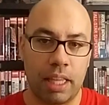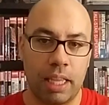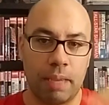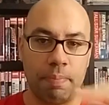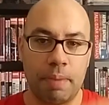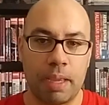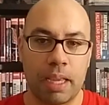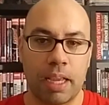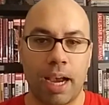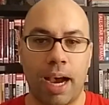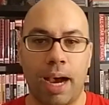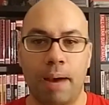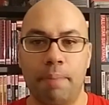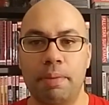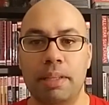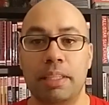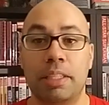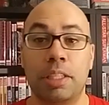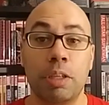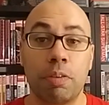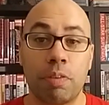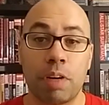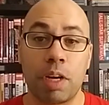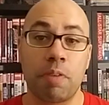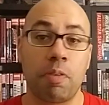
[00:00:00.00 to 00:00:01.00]
leave me comments,
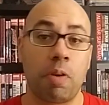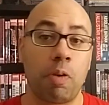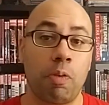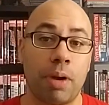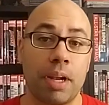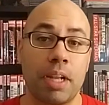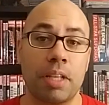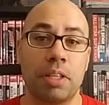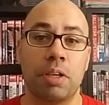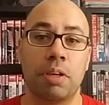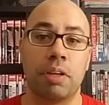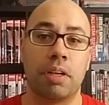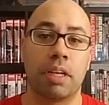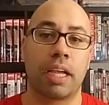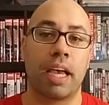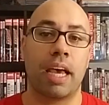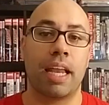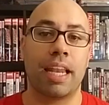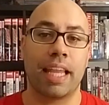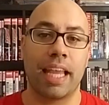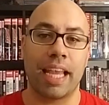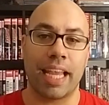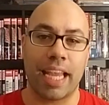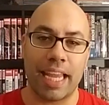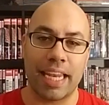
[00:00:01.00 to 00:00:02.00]
do whatever you want to do to kind
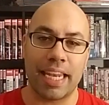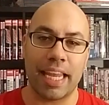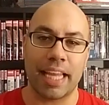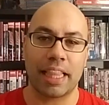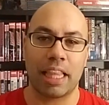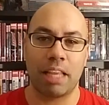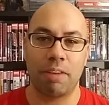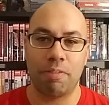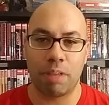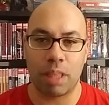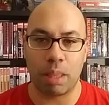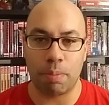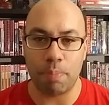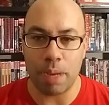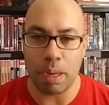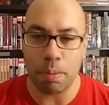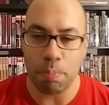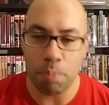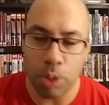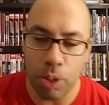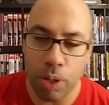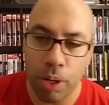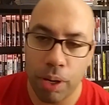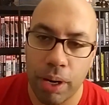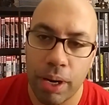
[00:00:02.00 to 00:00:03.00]
of get connected with me
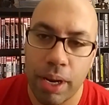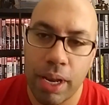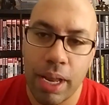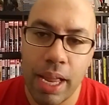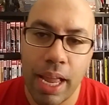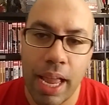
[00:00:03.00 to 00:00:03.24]
more